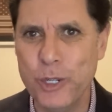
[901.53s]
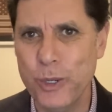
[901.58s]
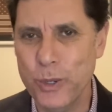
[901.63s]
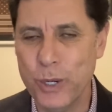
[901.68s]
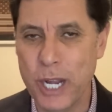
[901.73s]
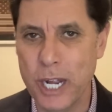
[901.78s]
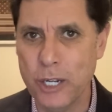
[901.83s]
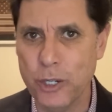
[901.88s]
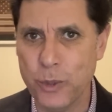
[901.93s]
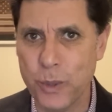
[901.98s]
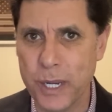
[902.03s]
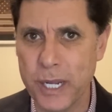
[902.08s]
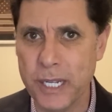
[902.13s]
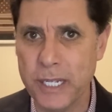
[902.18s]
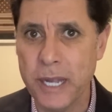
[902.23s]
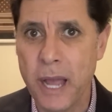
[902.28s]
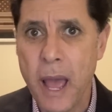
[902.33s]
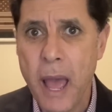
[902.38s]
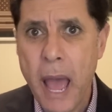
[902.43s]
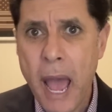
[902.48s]
to
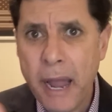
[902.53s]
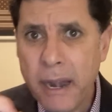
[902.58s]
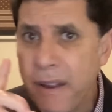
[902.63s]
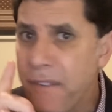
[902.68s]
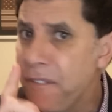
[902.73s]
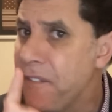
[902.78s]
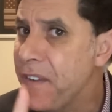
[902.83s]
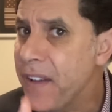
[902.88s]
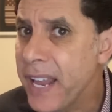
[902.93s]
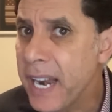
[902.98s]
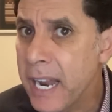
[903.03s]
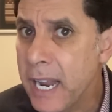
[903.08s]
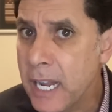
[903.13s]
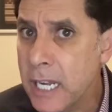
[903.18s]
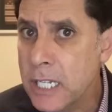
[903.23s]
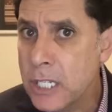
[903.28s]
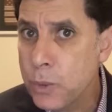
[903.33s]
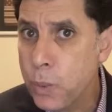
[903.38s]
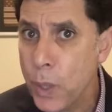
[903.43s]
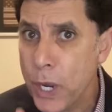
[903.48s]
countries? And if it
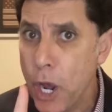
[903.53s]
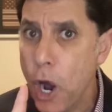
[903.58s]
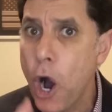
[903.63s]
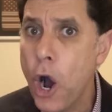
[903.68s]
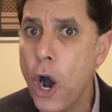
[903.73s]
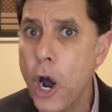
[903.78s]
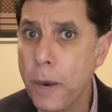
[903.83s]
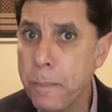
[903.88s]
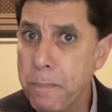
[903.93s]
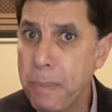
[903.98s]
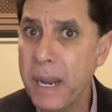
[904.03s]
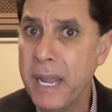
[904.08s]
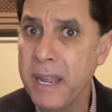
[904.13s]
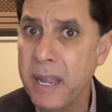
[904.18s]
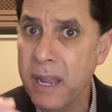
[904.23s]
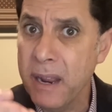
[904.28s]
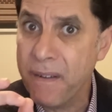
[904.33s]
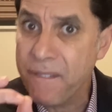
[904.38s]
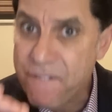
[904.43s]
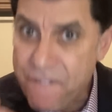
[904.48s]
is we are
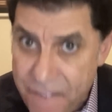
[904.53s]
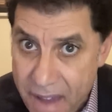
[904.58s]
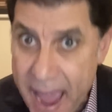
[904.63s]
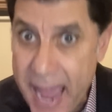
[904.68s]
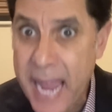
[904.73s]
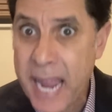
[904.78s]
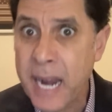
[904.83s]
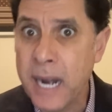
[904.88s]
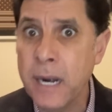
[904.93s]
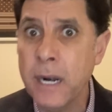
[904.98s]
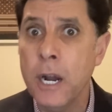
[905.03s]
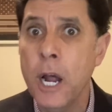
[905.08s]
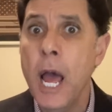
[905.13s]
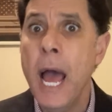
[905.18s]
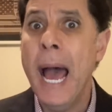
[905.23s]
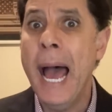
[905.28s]
playing fair,